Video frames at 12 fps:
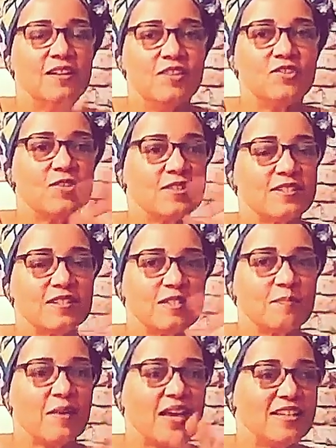George says
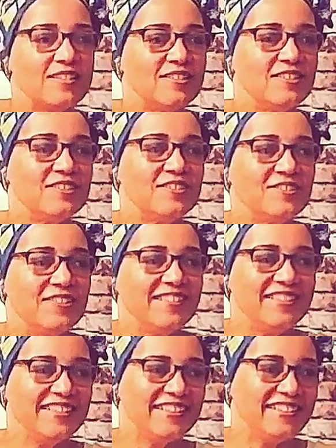bye too.
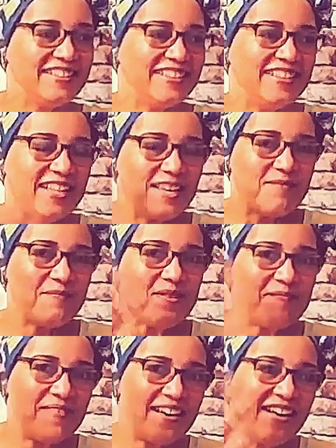
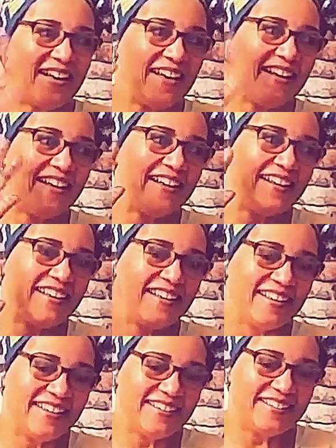Bye-bye.